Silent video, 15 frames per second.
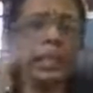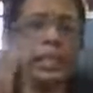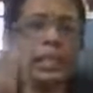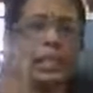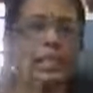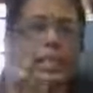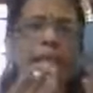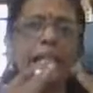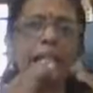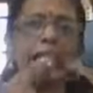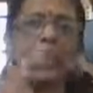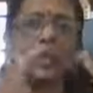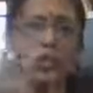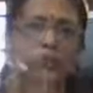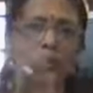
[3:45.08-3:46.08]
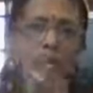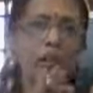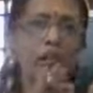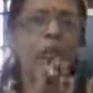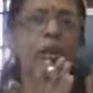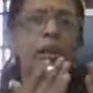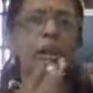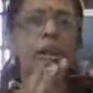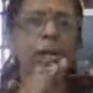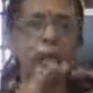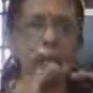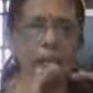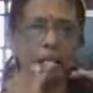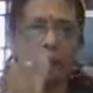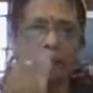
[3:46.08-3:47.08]
it is changing into
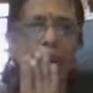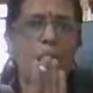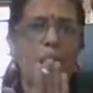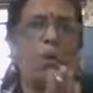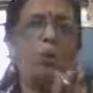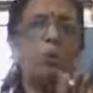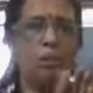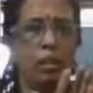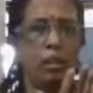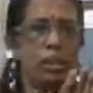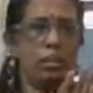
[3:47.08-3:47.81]
brown